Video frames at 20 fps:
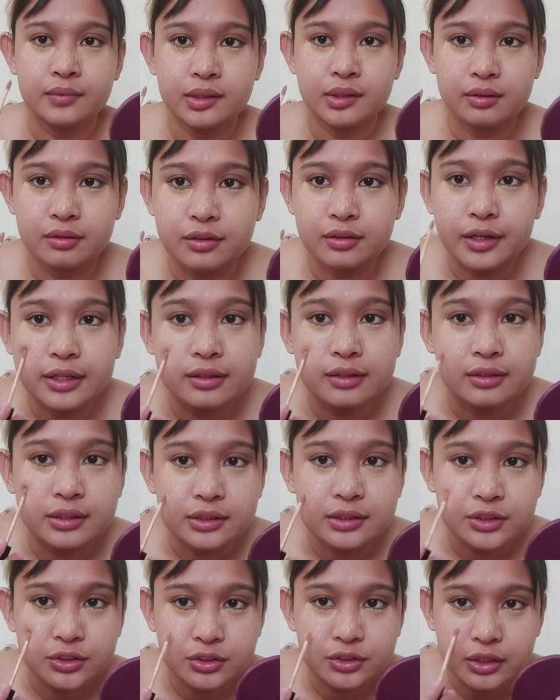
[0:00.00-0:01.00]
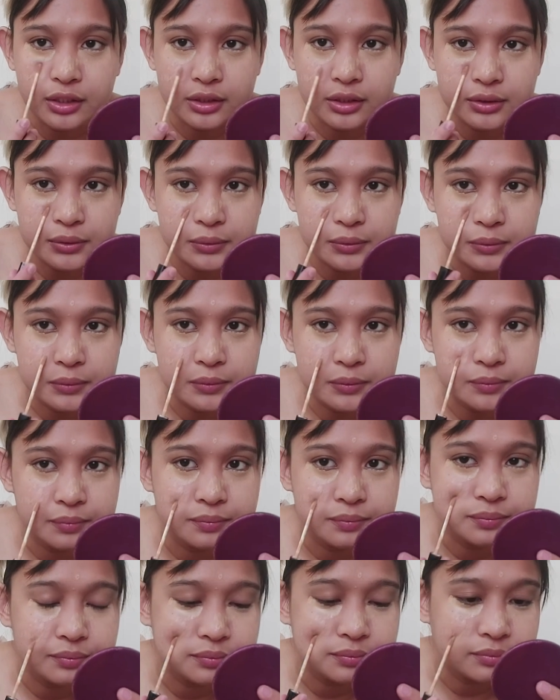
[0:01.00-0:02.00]
redness siya. So,
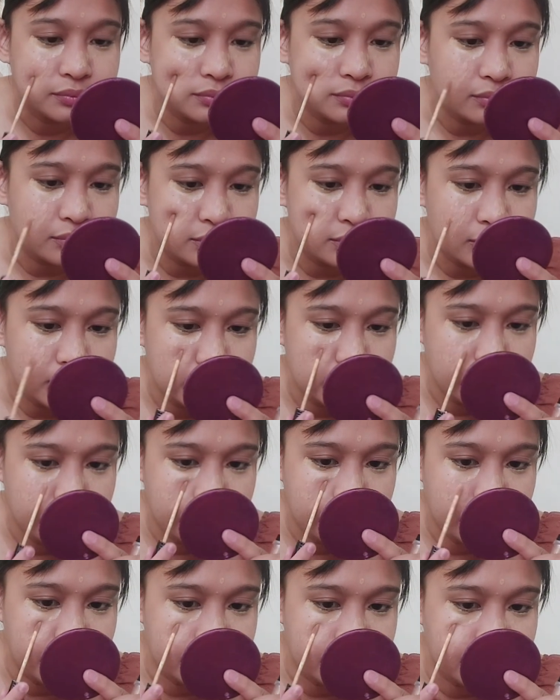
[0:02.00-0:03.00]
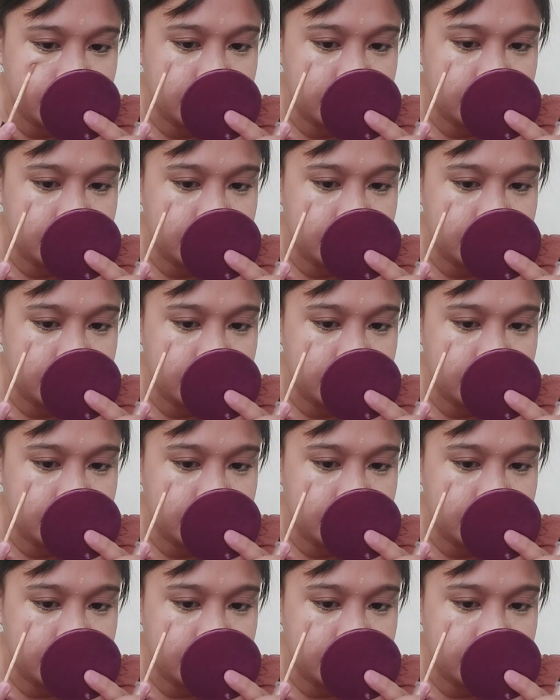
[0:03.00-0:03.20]
lagyan natin.